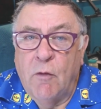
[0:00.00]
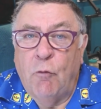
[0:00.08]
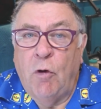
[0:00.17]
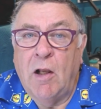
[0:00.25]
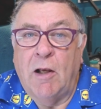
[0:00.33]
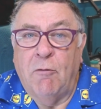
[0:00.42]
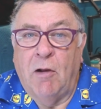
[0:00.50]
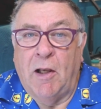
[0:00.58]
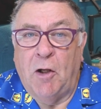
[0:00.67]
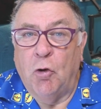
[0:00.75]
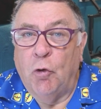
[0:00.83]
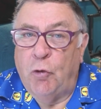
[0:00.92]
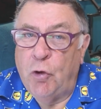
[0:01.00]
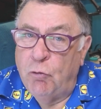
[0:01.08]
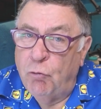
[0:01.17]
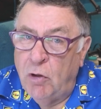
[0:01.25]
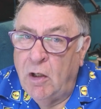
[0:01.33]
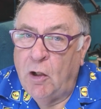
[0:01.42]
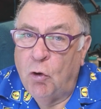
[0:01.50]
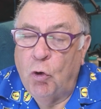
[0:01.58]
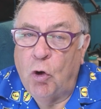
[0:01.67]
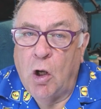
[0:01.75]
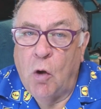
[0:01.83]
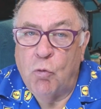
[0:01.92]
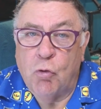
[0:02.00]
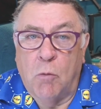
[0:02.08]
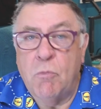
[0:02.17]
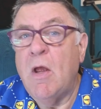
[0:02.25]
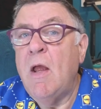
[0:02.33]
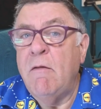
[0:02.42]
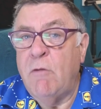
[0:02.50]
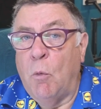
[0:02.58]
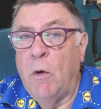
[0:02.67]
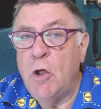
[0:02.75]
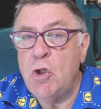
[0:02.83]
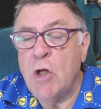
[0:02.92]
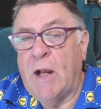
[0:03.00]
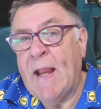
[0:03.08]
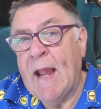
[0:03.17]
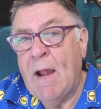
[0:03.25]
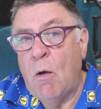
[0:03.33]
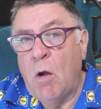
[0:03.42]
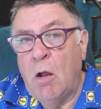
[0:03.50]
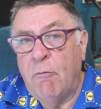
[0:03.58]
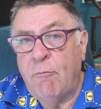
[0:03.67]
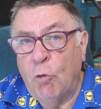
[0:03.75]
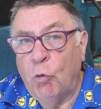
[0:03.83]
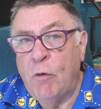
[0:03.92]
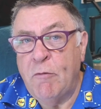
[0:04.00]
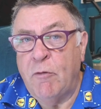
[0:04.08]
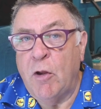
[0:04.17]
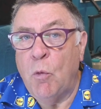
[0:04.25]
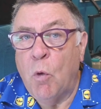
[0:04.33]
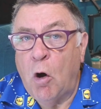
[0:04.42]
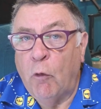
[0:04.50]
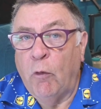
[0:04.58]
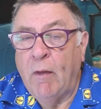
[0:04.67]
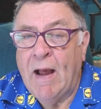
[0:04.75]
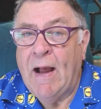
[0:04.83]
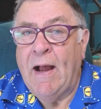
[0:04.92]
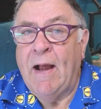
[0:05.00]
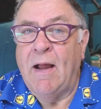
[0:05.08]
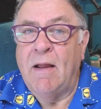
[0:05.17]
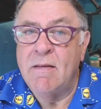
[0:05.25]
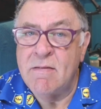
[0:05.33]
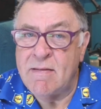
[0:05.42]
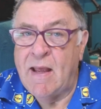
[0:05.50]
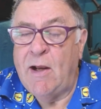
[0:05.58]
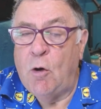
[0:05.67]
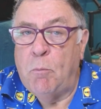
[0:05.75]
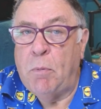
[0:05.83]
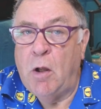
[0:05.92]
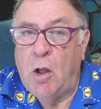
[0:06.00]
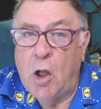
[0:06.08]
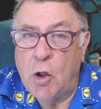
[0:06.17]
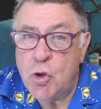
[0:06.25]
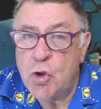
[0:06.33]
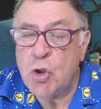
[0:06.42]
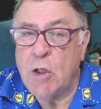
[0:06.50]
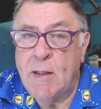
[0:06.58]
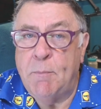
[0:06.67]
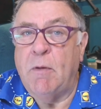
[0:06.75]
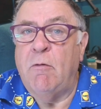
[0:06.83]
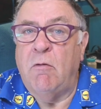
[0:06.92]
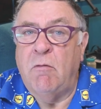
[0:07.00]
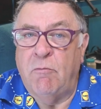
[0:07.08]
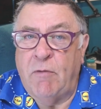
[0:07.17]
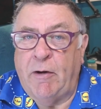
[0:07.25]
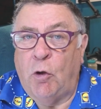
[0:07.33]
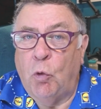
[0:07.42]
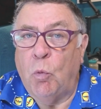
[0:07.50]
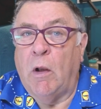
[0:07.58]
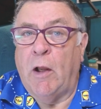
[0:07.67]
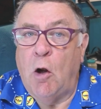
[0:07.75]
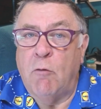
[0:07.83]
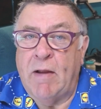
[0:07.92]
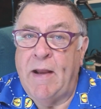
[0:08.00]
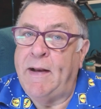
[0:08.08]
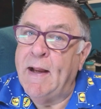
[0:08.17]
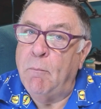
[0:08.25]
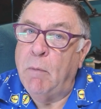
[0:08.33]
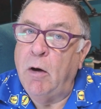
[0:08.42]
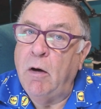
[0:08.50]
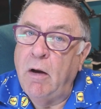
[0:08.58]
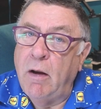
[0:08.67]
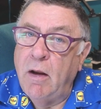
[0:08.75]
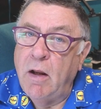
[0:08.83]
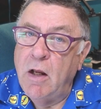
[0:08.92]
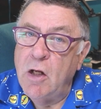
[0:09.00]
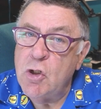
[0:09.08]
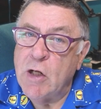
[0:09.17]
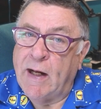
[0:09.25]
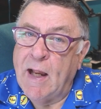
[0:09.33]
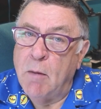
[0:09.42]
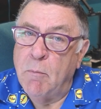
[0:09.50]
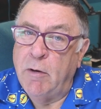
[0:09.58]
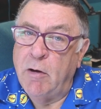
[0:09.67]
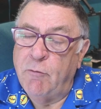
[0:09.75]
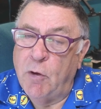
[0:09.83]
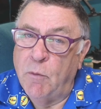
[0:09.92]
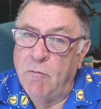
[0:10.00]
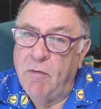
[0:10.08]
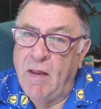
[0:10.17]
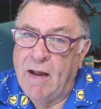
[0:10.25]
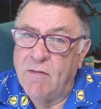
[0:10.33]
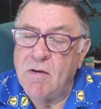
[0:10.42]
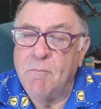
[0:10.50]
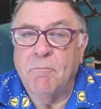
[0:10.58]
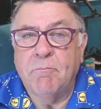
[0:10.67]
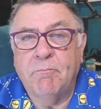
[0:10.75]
They're really, really good, do really good close-ups. If you want to check out a full review on that, setting up a cheap, very good quality overhead camera, check out my review of that.